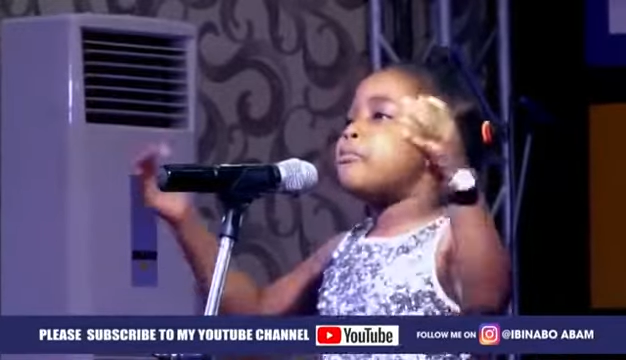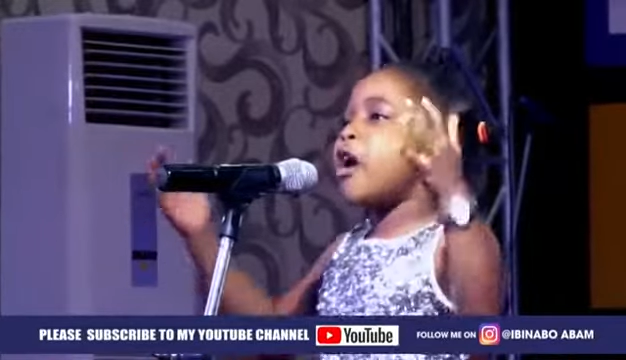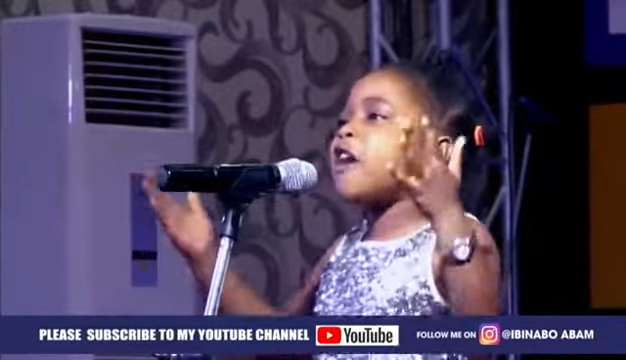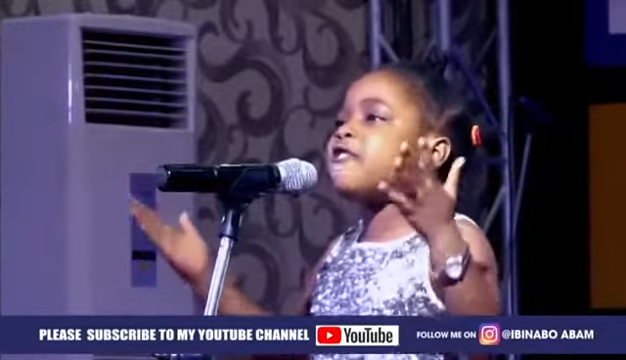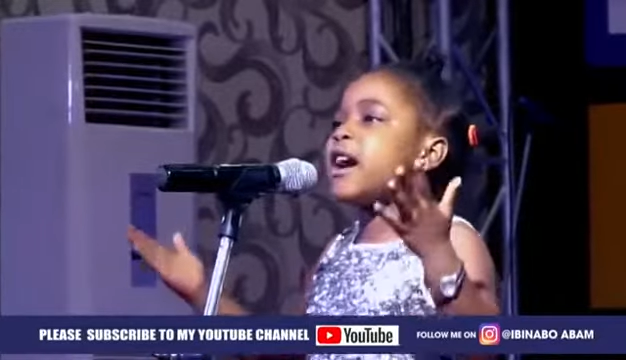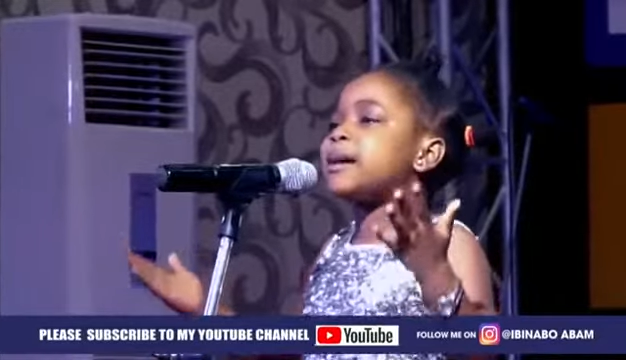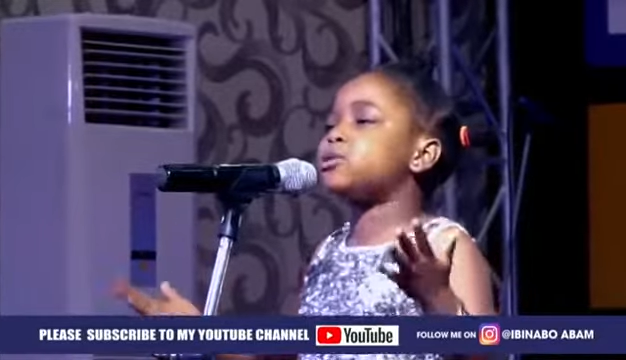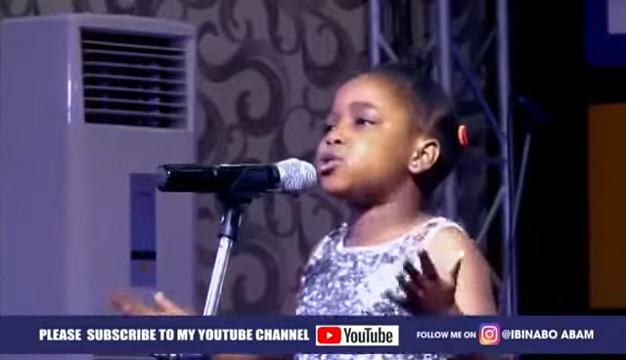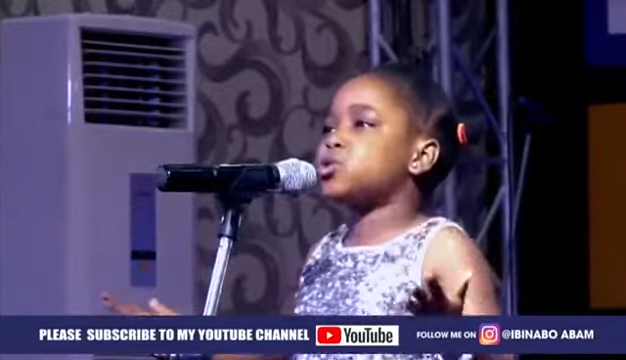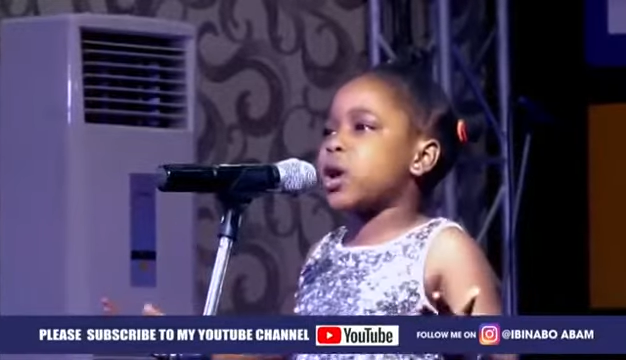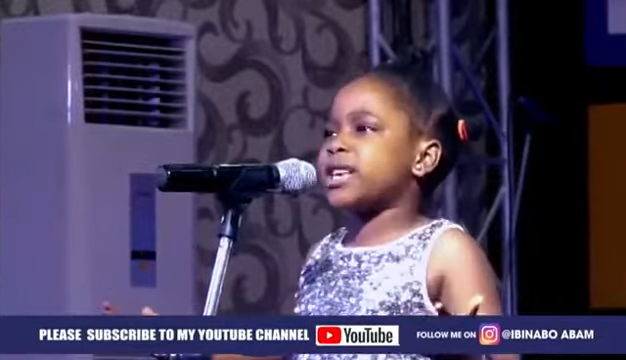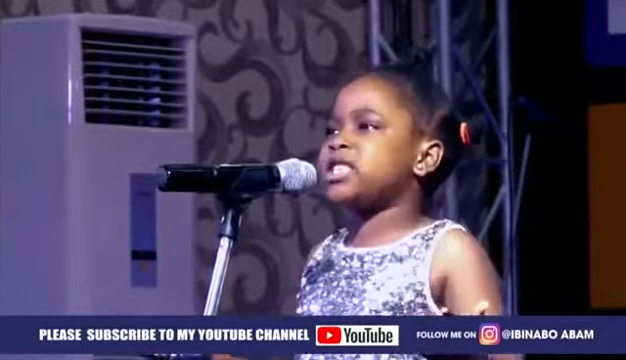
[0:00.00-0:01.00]

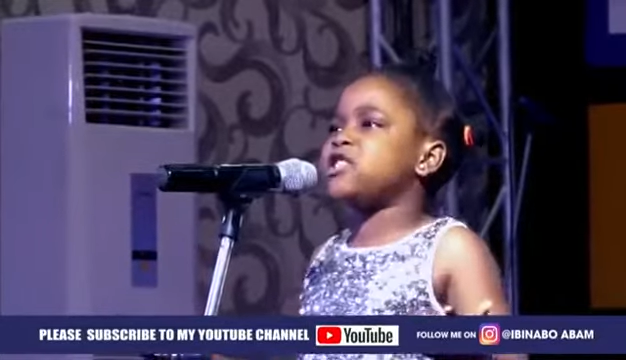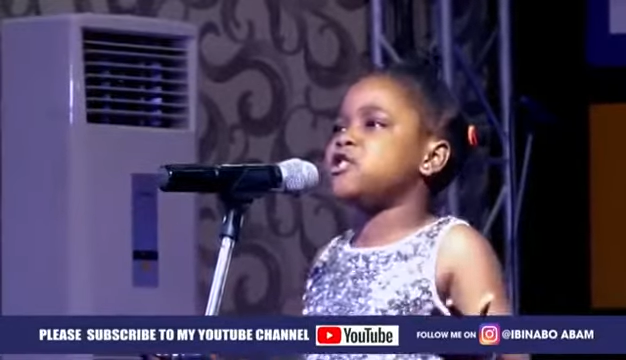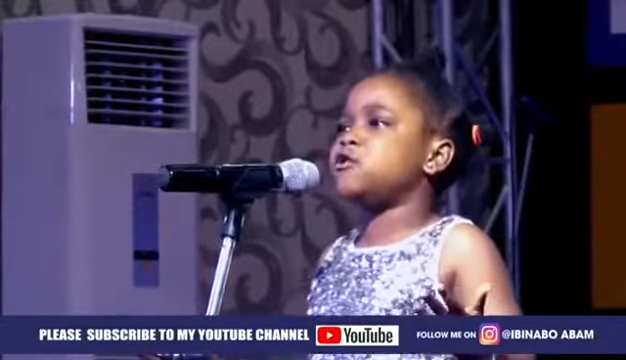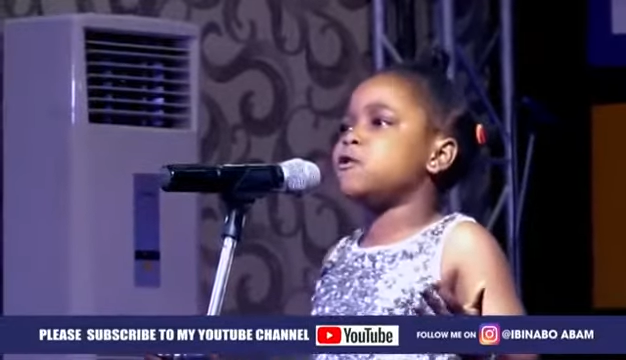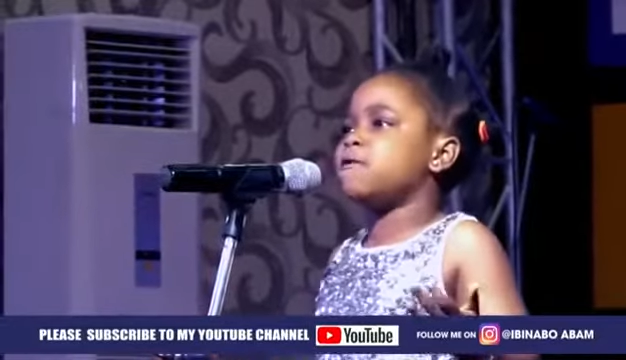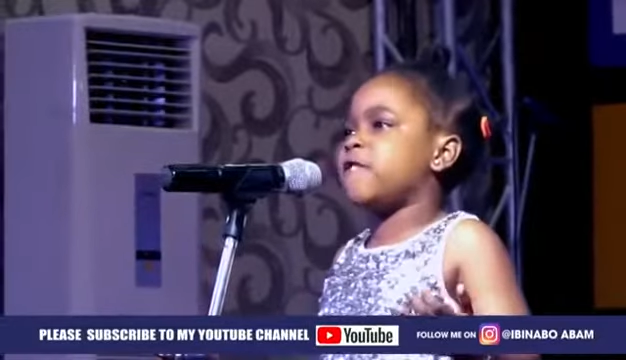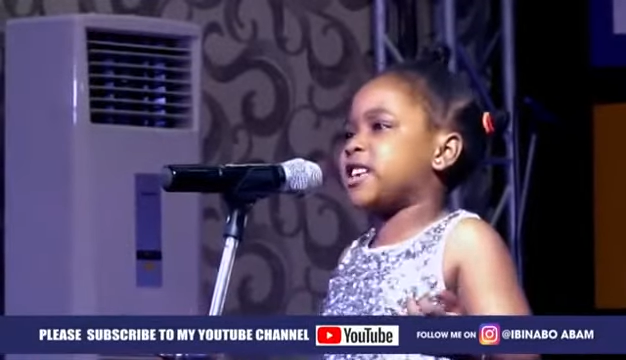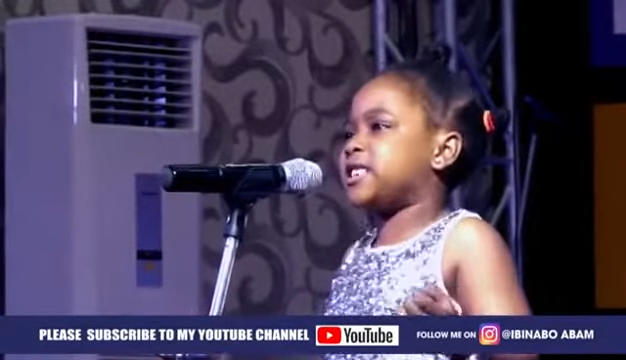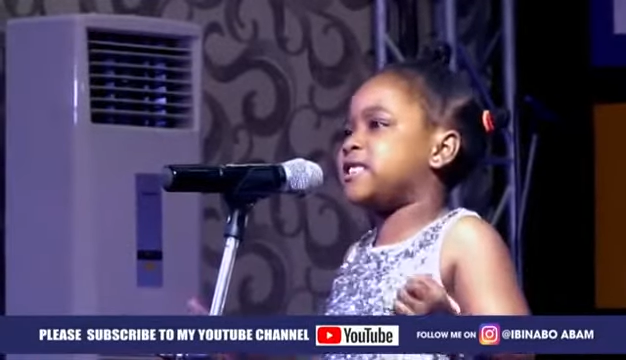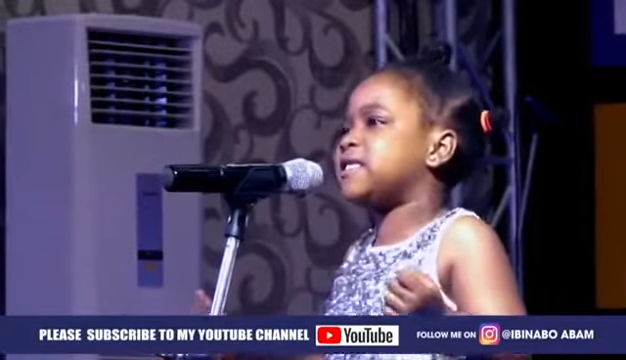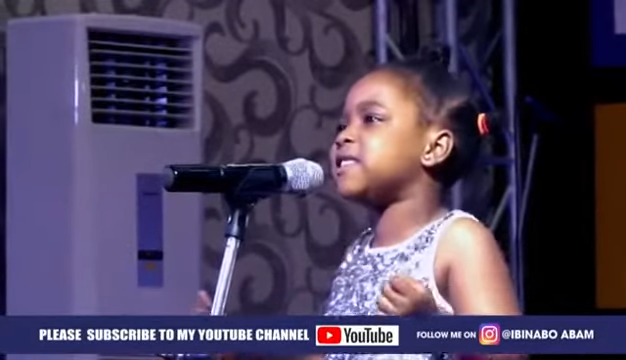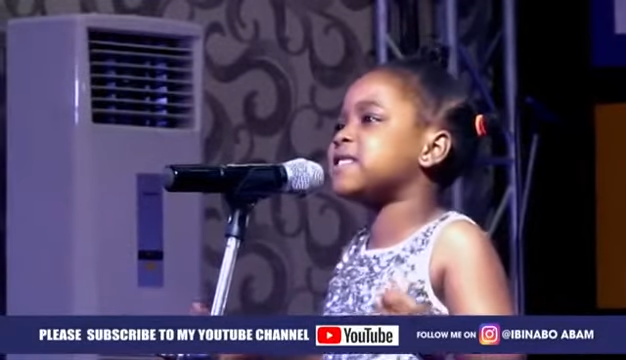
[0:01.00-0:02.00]
Proverbs 22,
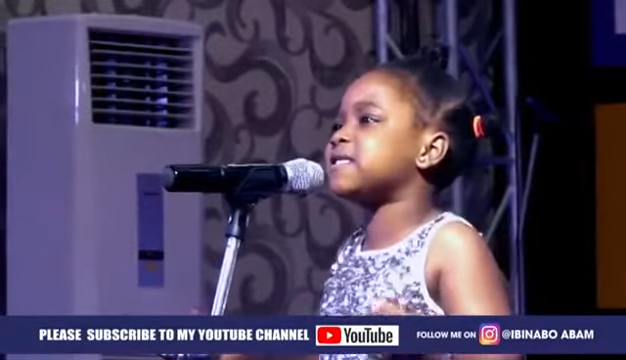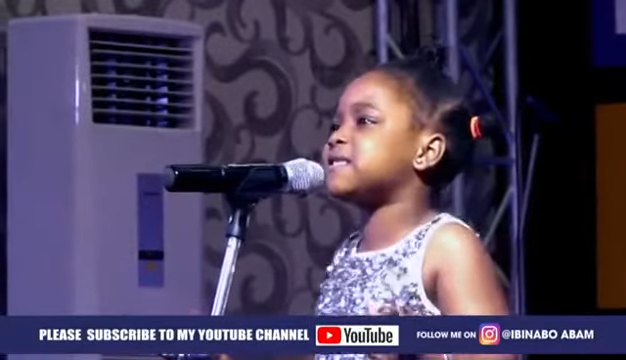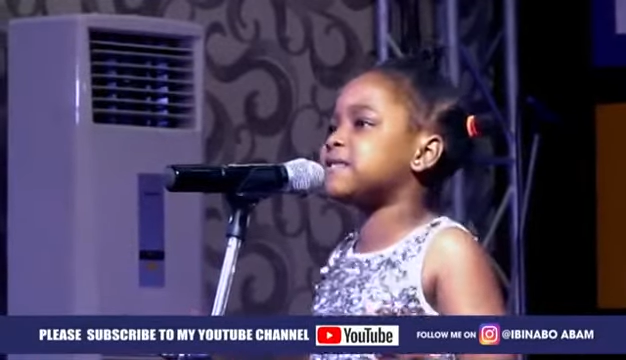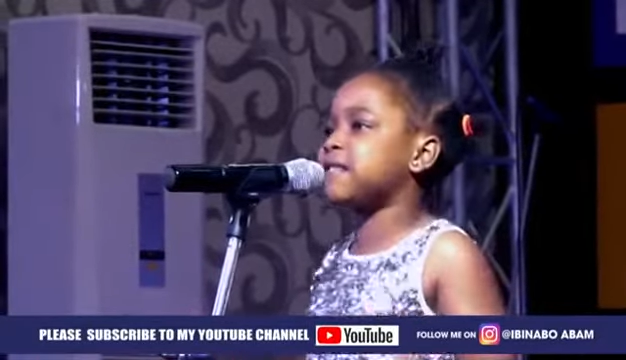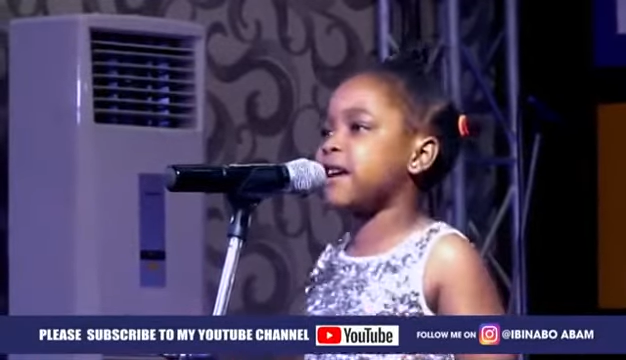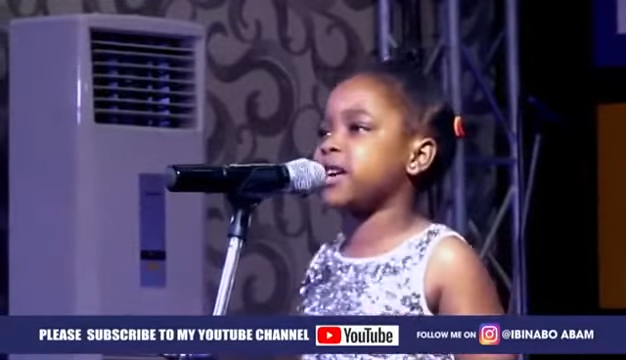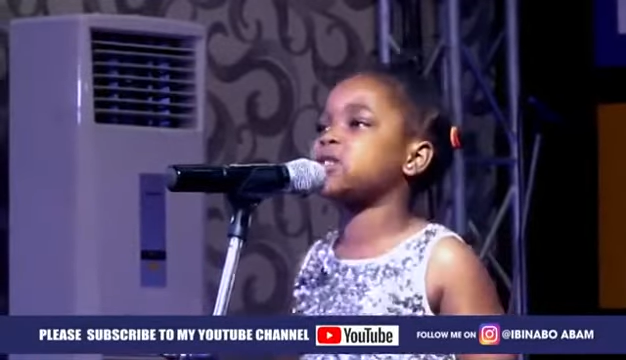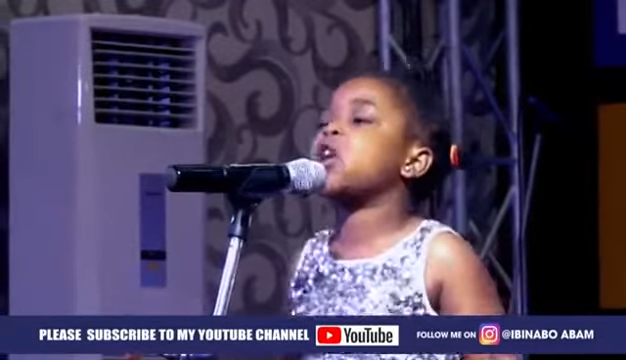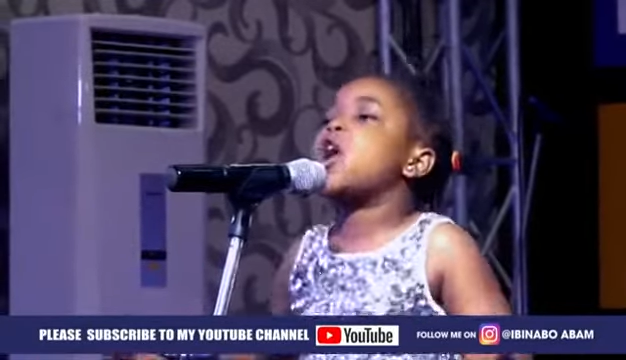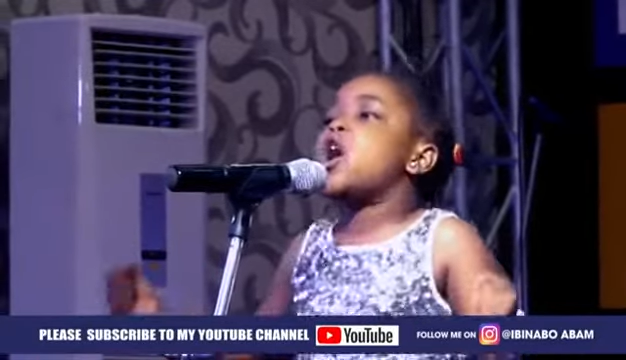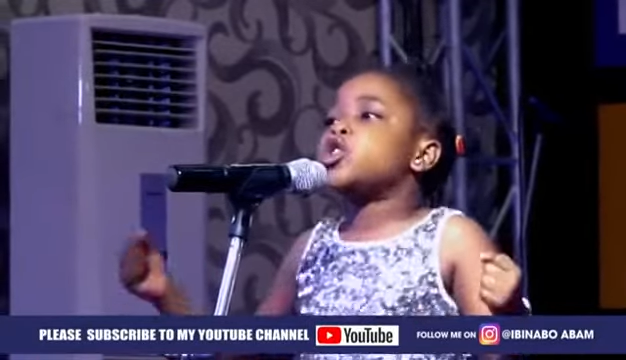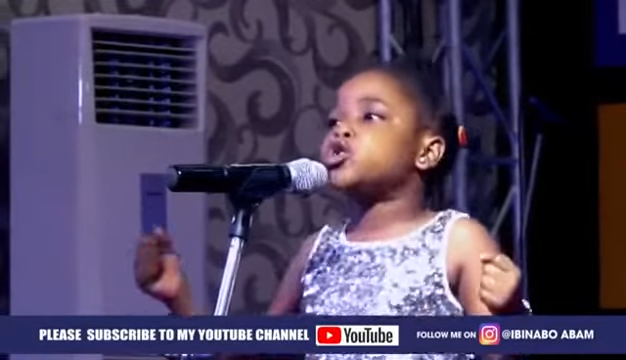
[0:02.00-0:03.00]
verse 6
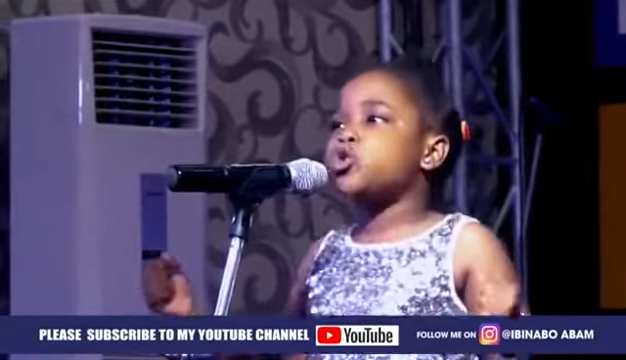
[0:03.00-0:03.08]
says,